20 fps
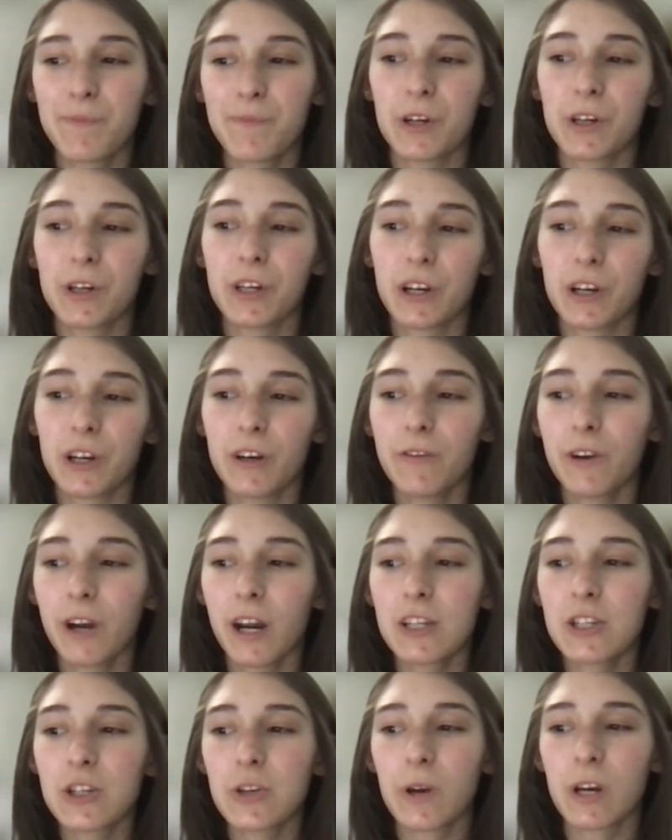your year of
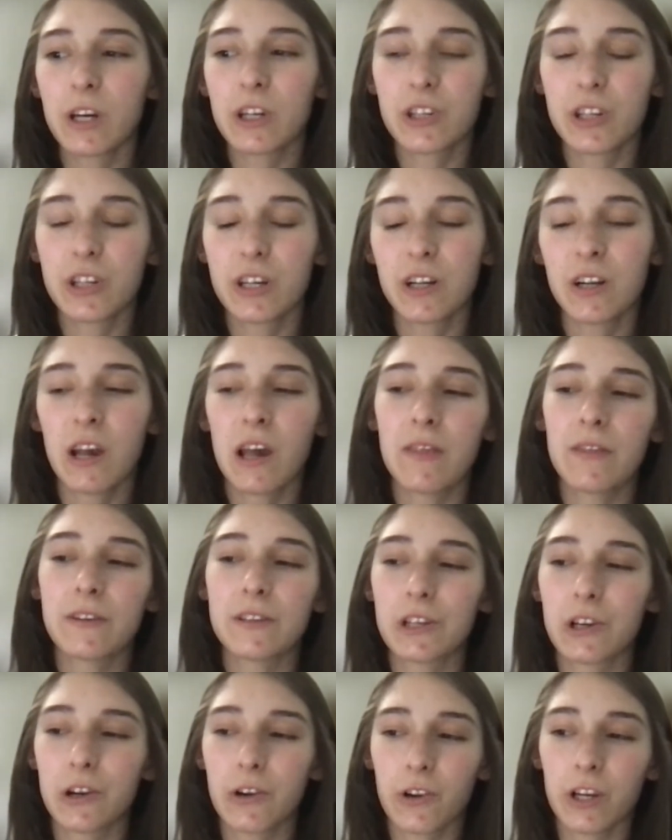graduation, and the
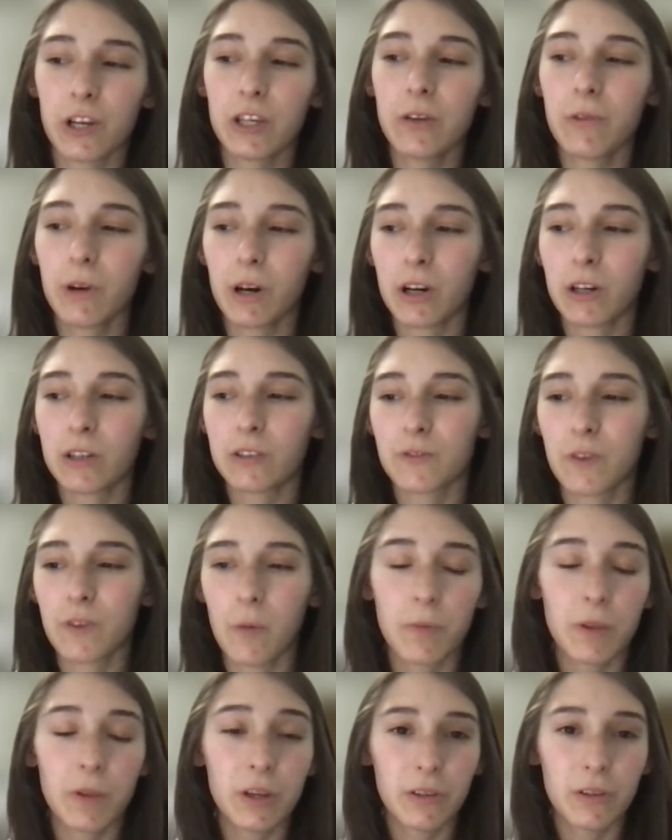degree you earned
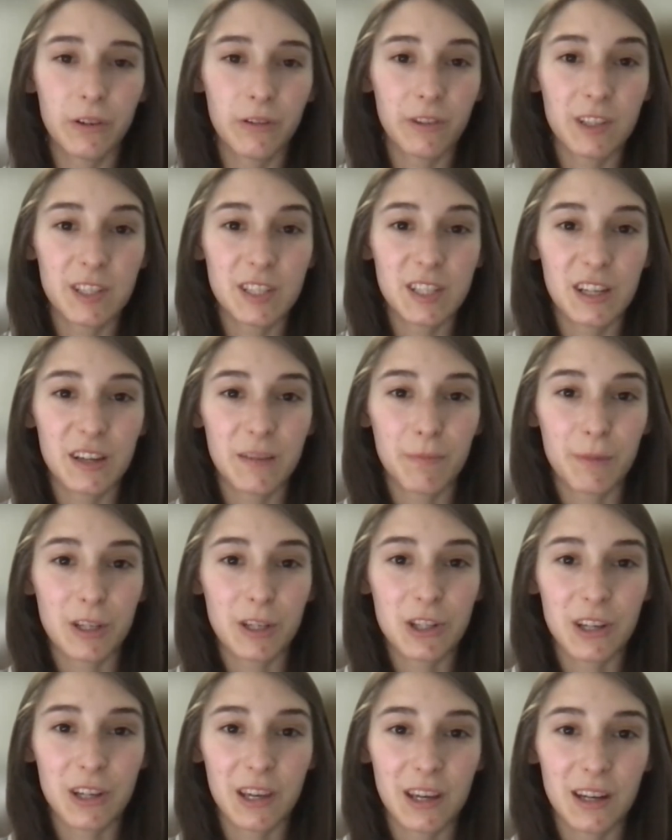from the University of
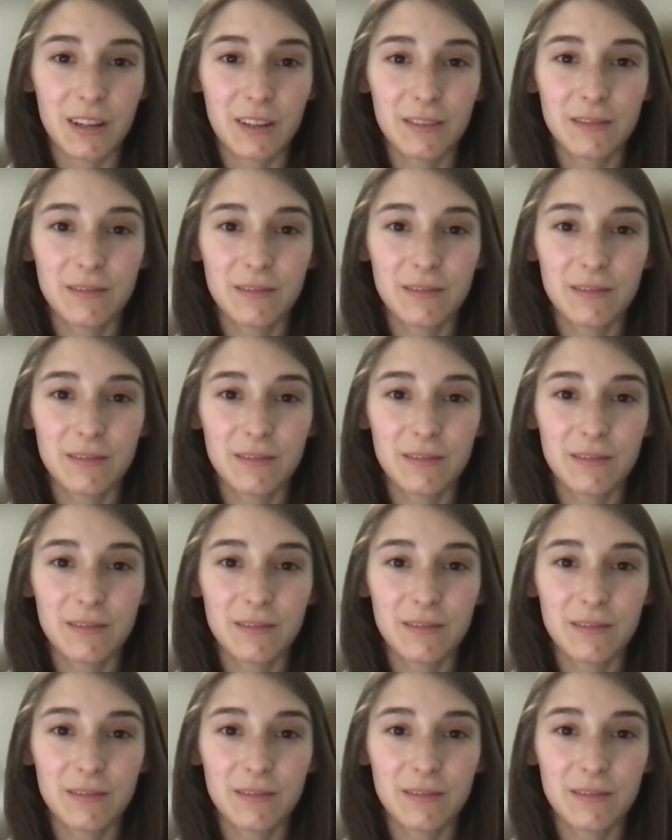Michigan?